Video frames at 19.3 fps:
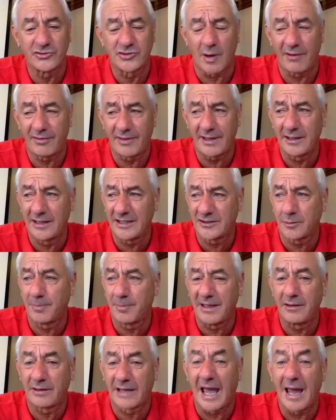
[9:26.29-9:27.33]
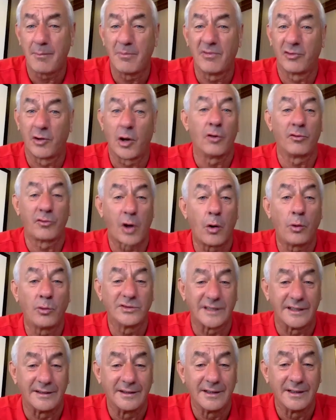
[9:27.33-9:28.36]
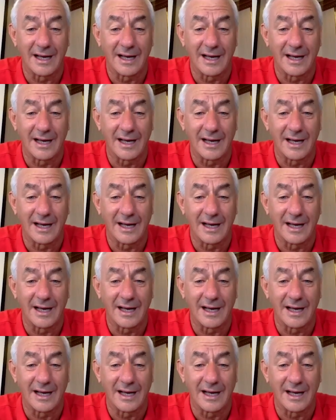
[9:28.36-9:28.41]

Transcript: So I think this will be a game with a lot of goals in.